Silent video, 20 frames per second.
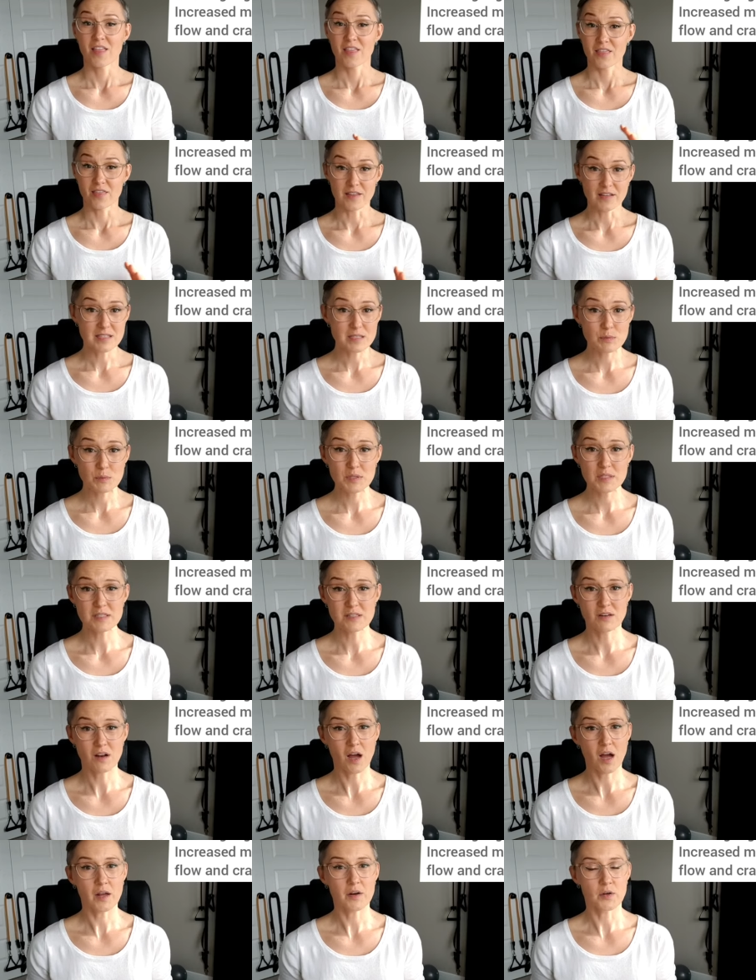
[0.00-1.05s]
This was
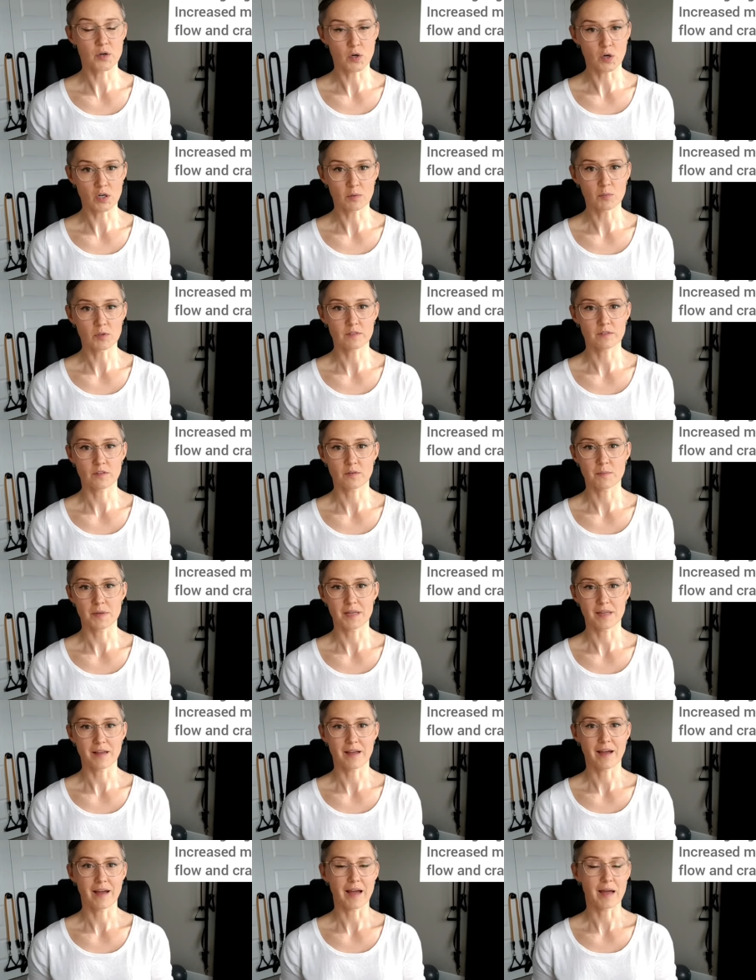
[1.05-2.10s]
not normal for
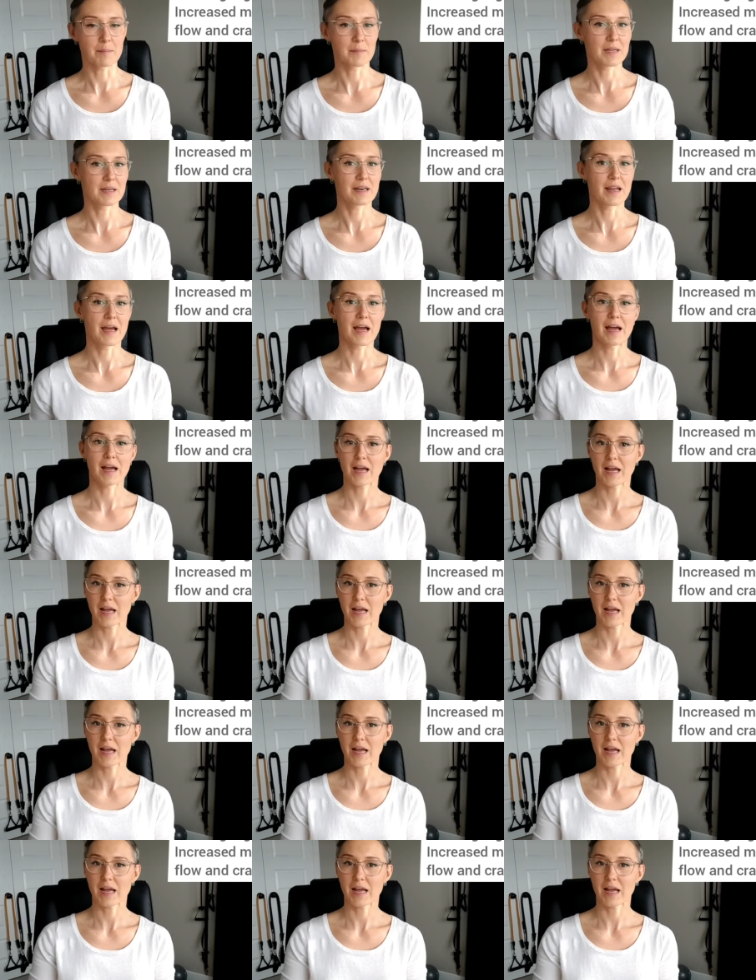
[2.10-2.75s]
me. I mean,